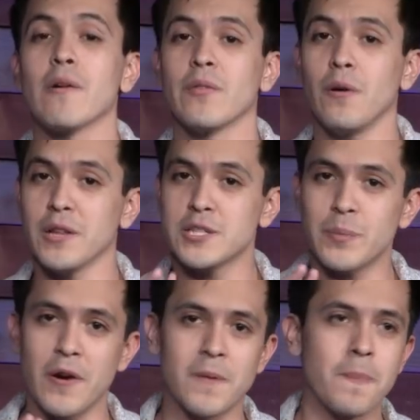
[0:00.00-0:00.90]
of the Holy
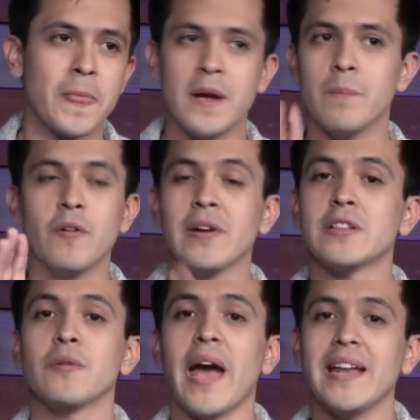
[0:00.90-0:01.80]
Spirit moving
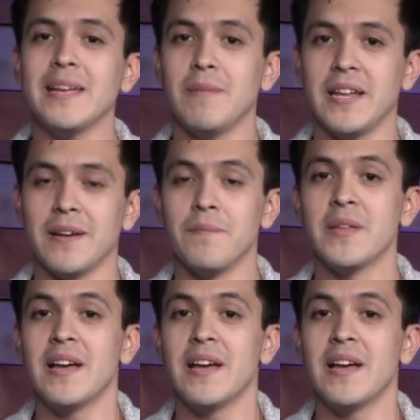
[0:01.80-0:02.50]
through any medium.